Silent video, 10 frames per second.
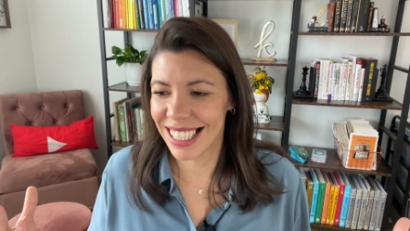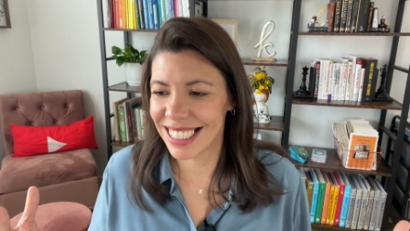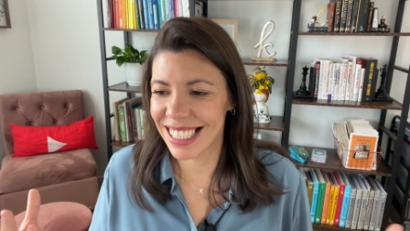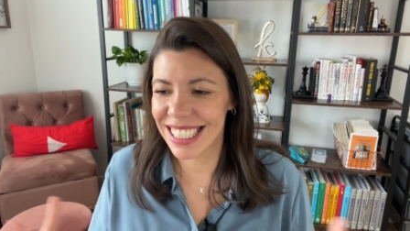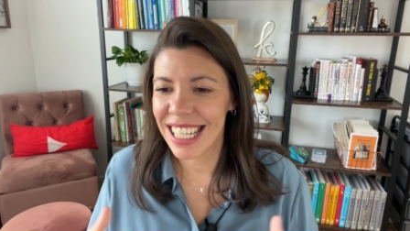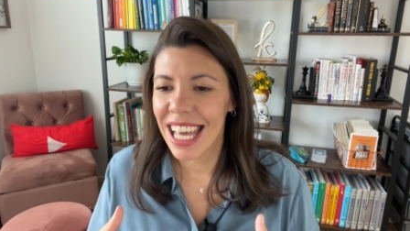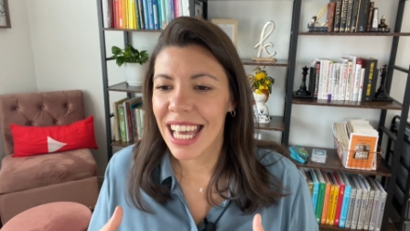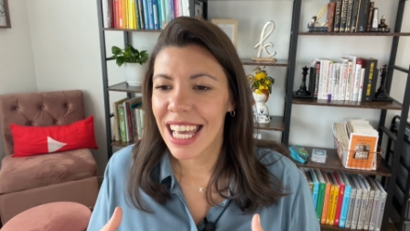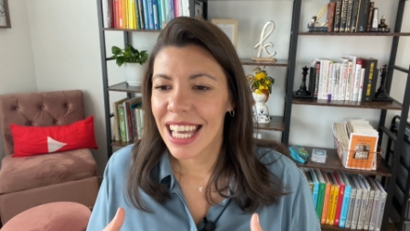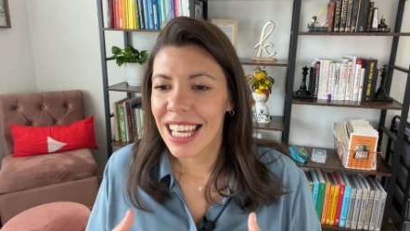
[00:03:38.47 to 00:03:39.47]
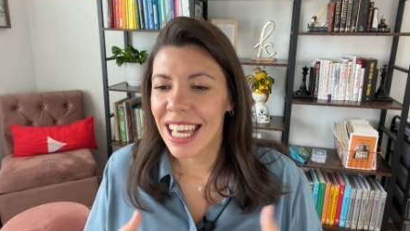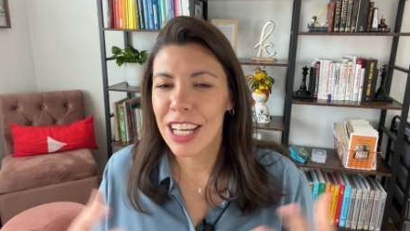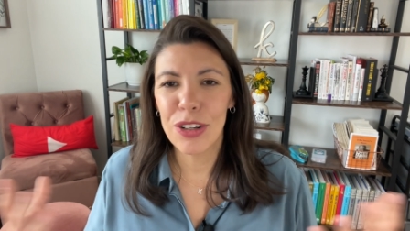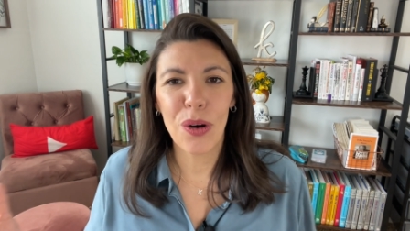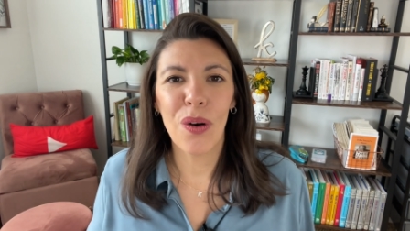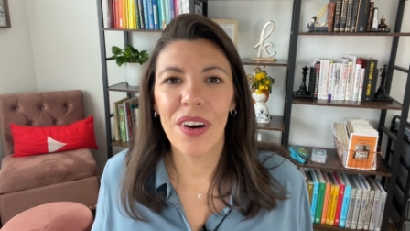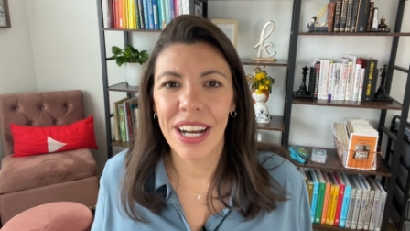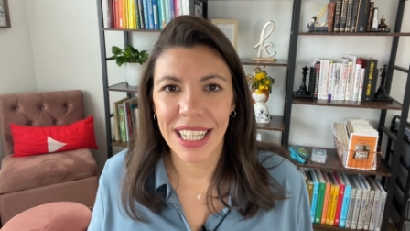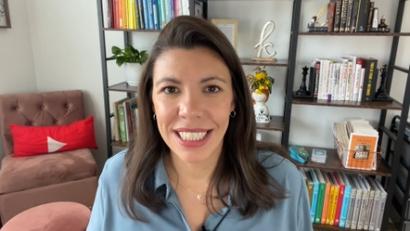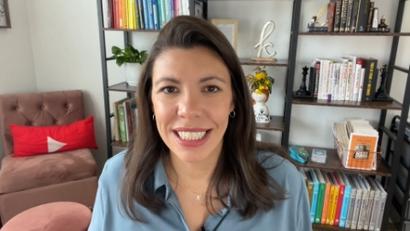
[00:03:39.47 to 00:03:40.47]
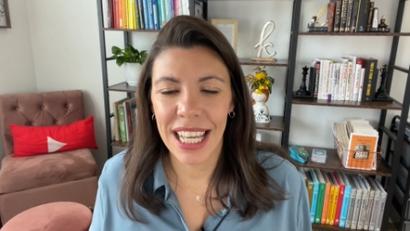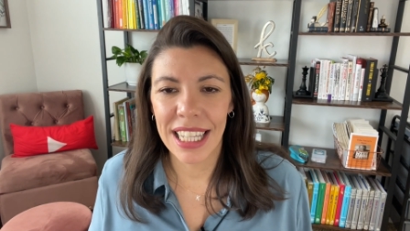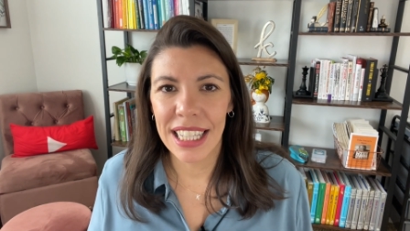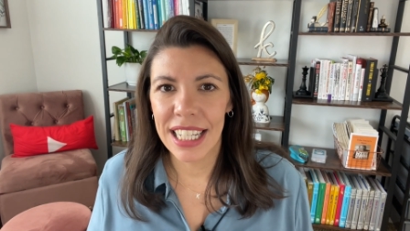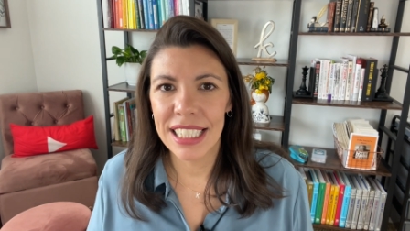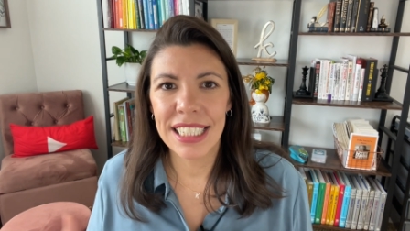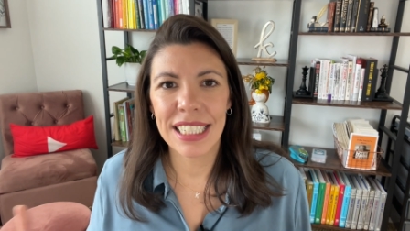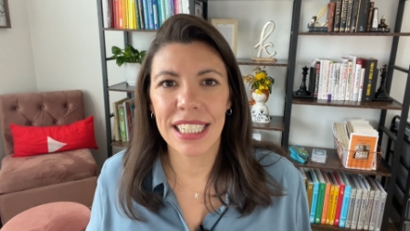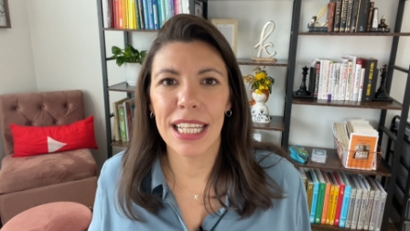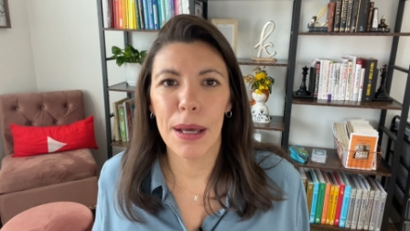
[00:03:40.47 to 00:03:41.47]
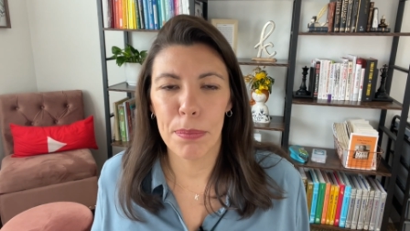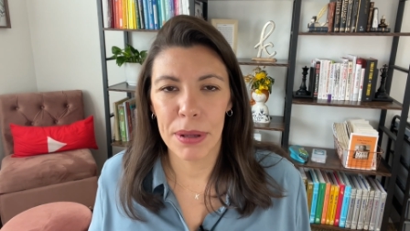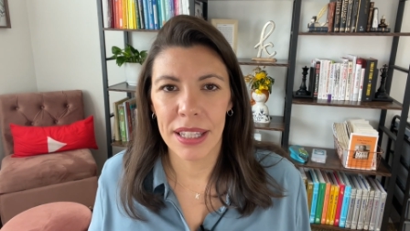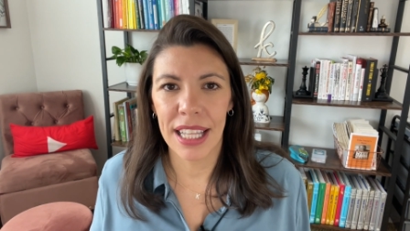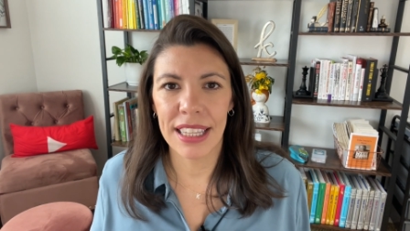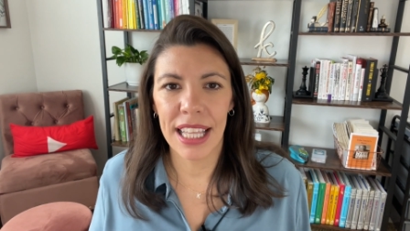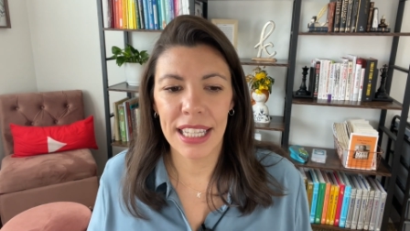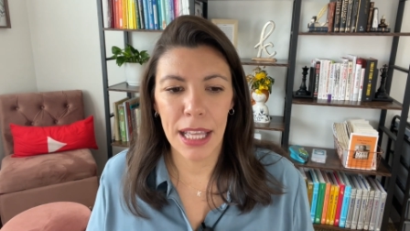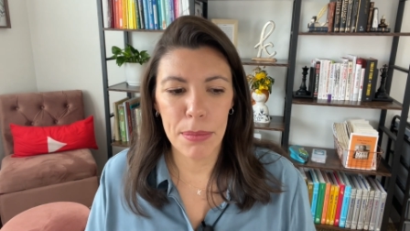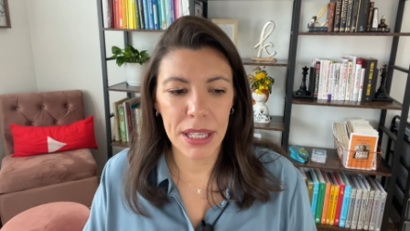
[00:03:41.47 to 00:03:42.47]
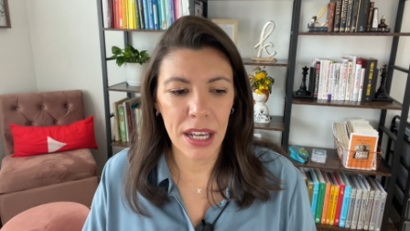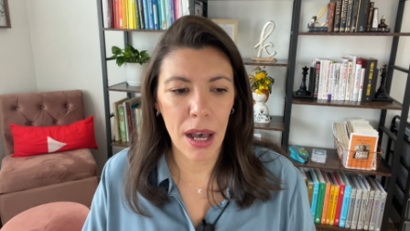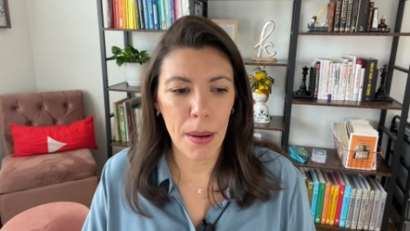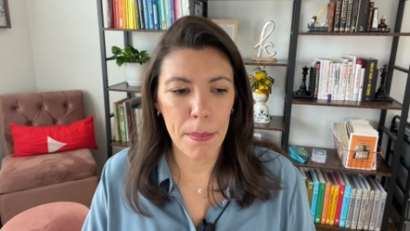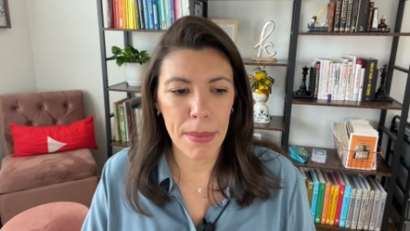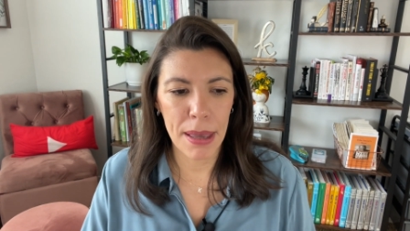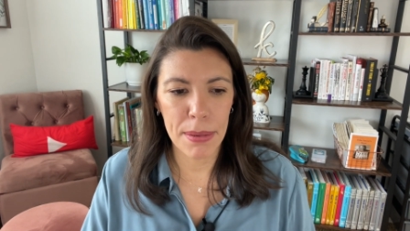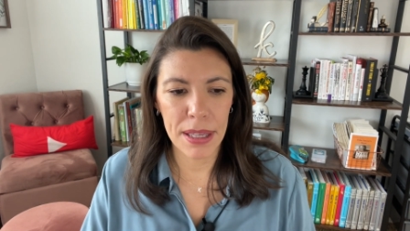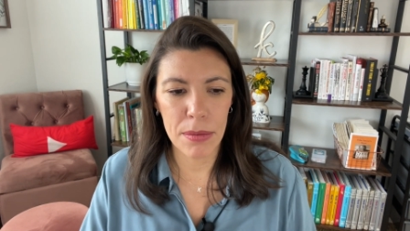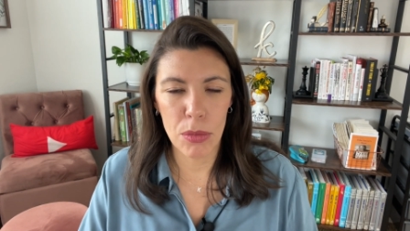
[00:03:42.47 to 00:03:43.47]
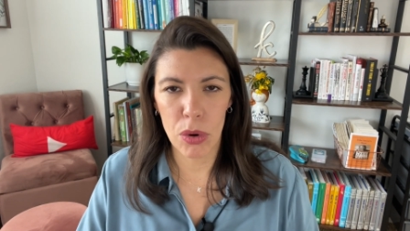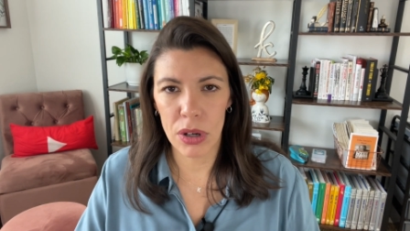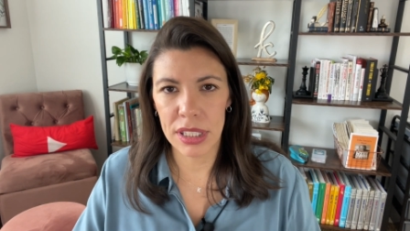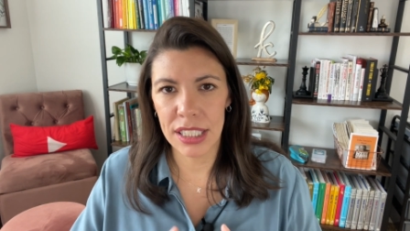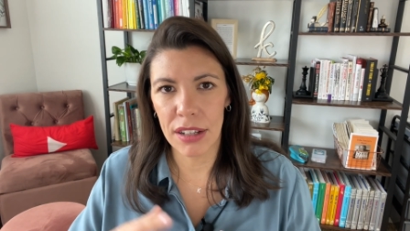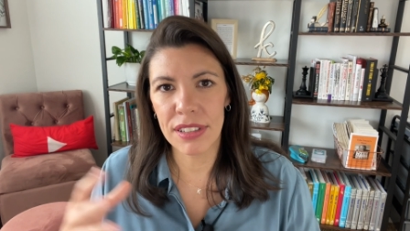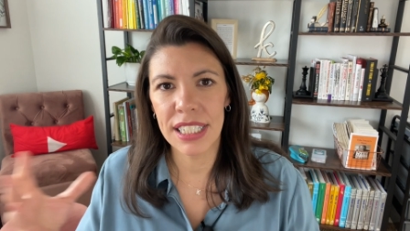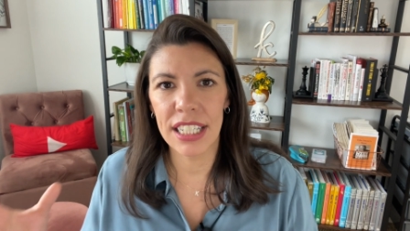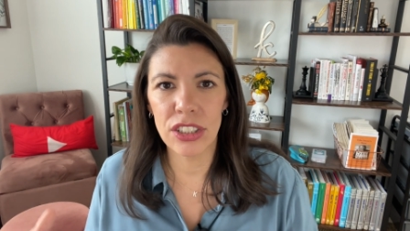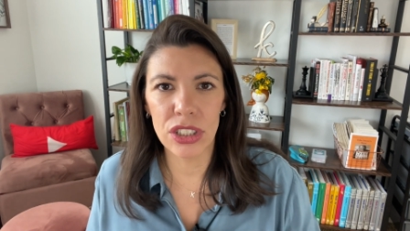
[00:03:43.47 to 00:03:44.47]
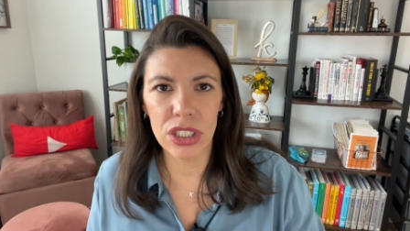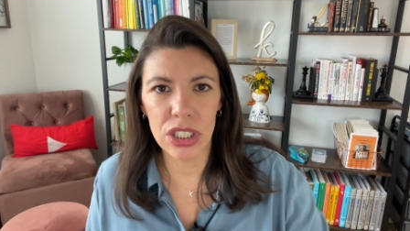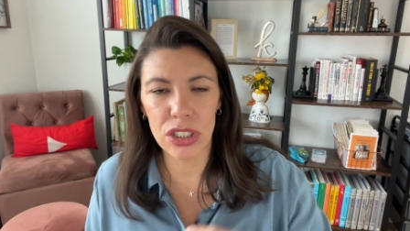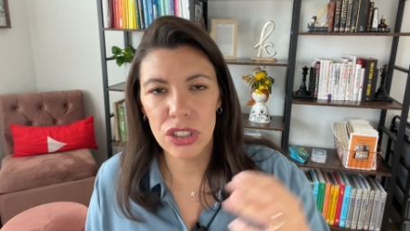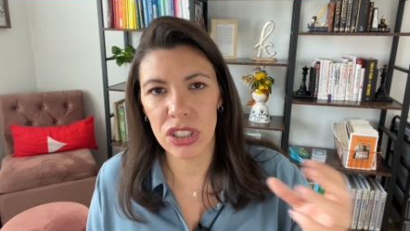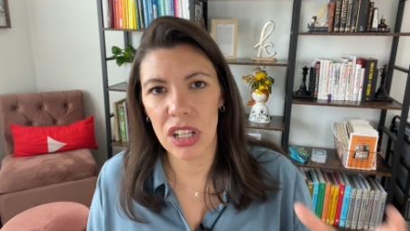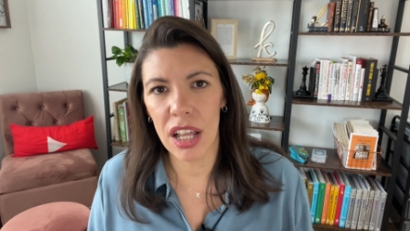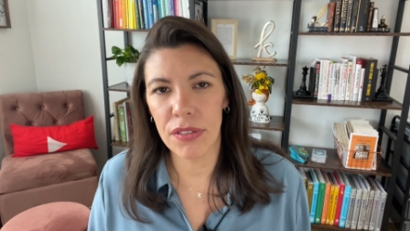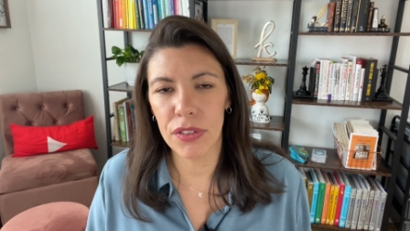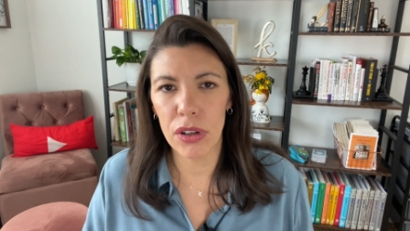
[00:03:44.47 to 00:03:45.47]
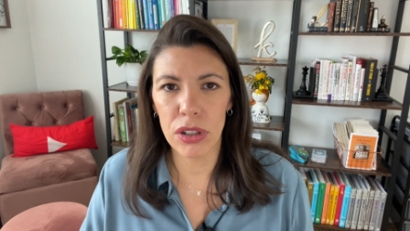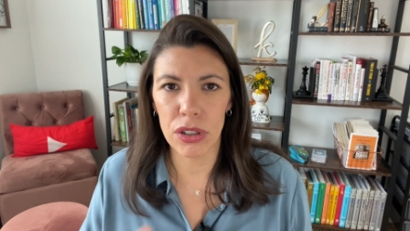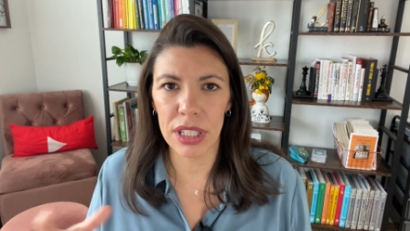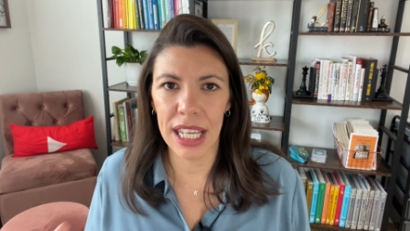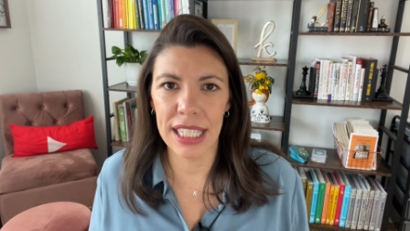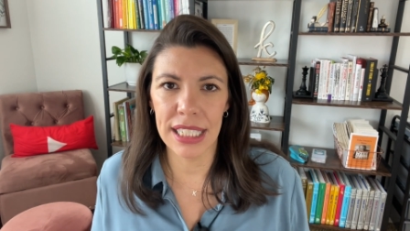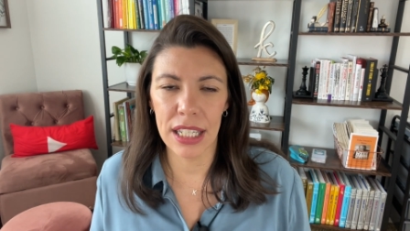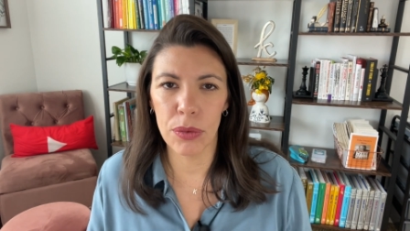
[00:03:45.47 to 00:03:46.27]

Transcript: just ignore it and let it slip that then they become maybe more self-centered or slothful or lazy.